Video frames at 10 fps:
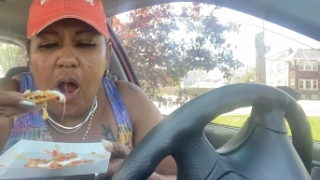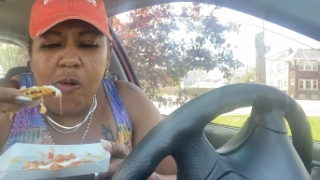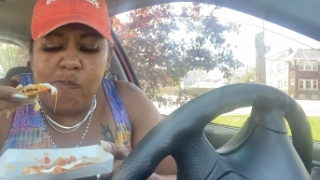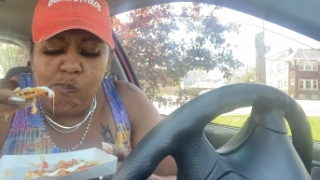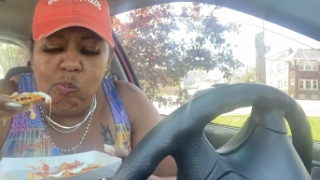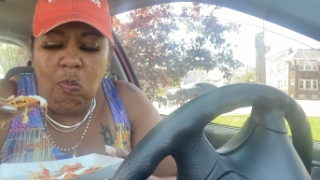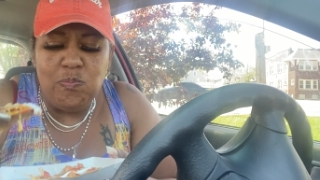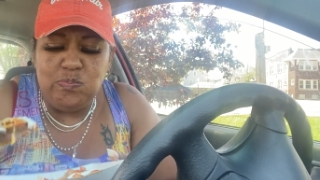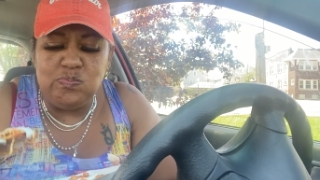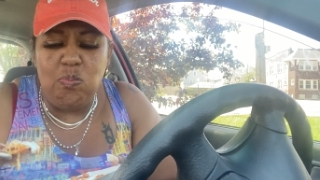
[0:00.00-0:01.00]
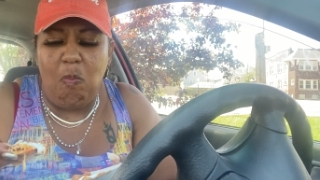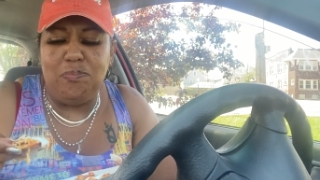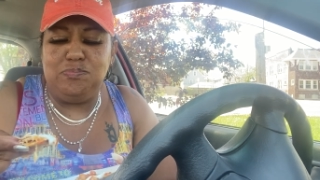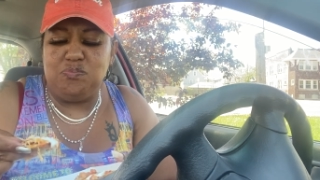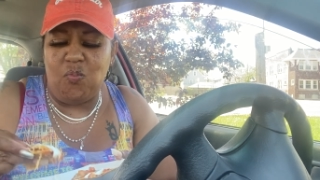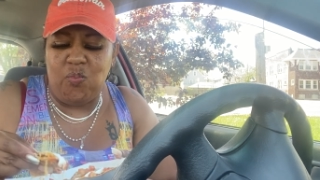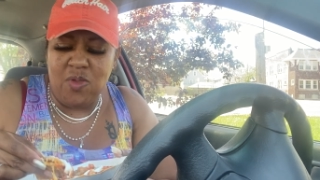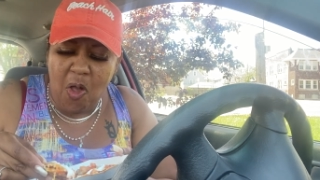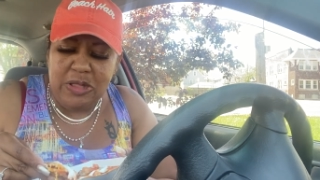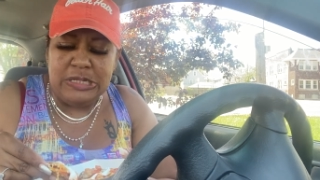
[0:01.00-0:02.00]
Mm, mm, mm,
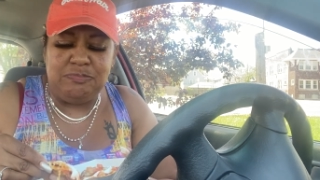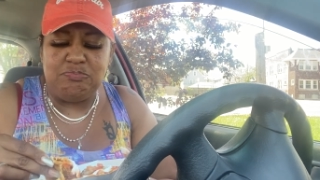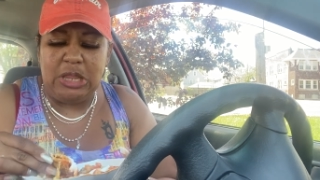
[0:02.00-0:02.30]
mm.